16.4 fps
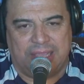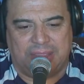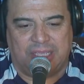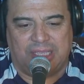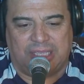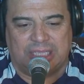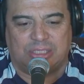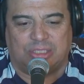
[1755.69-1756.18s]
I
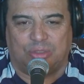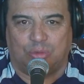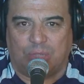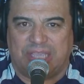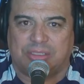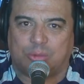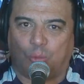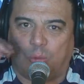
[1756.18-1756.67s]
think it's
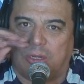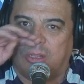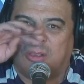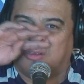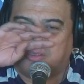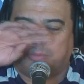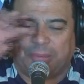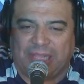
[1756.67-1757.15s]

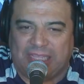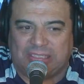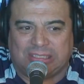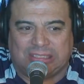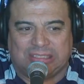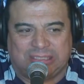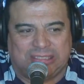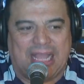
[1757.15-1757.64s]
one of those
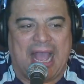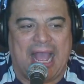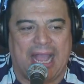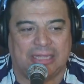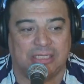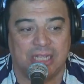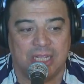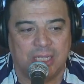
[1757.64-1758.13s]
places
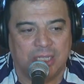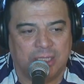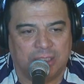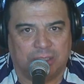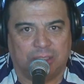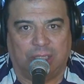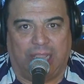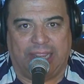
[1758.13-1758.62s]
that
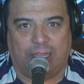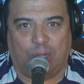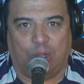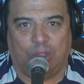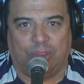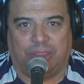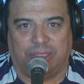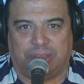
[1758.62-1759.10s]
like